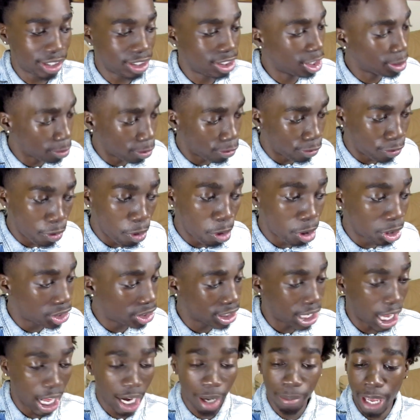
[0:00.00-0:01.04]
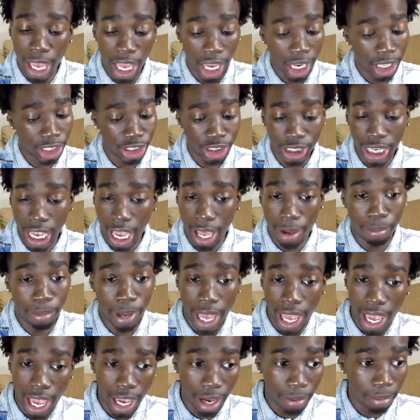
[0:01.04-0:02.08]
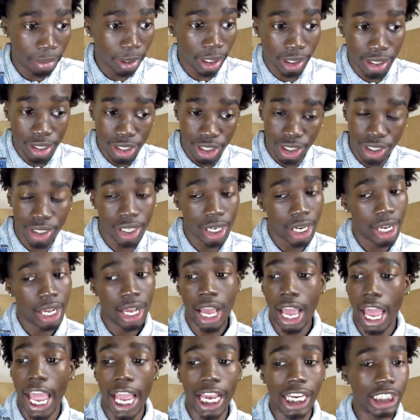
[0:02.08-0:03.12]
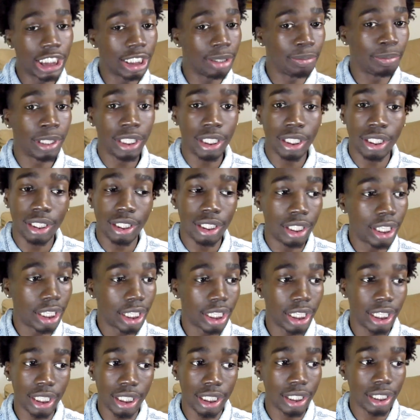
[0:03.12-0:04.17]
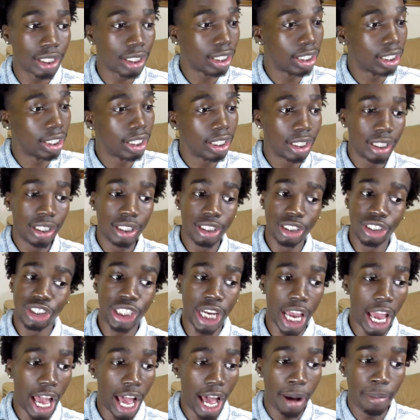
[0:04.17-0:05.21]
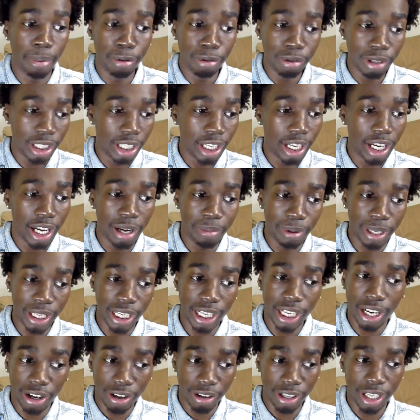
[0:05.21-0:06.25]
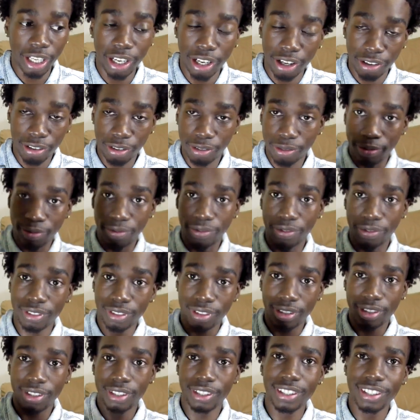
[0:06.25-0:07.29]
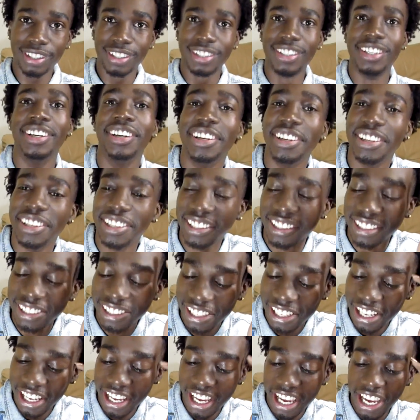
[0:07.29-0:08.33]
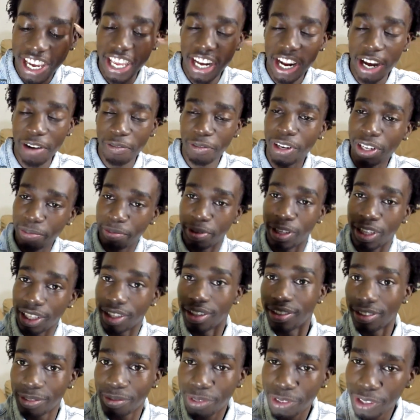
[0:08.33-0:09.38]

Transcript: she looked before, she got a bag and she got bad. Asian bitch looking, because she got her booty done, but it don't. I don't be on the internet. I don't care don't about really the internet.